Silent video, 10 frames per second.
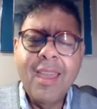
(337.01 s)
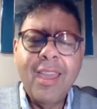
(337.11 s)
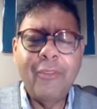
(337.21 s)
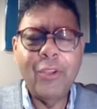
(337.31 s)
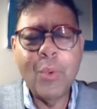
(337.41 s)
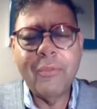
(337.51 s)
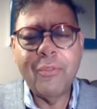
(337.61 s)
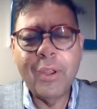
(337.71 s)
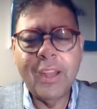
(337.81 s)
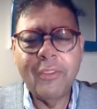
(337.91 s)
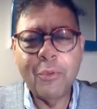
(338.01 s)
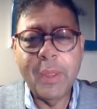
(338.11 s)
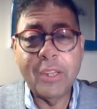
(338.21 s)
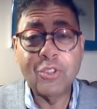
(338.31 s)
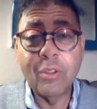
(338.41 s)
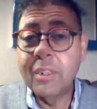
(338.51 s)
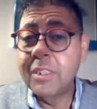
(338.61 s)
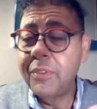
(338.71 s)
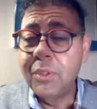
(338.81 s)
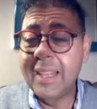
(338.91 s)
If you're going for an informational
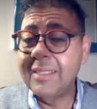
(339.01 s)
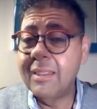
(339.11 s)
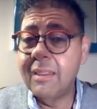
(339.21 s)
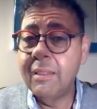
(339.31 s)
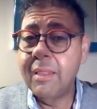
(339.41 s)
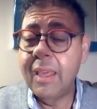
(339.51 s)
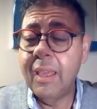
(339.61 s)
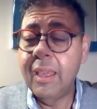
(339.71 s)
interview, that's another thing.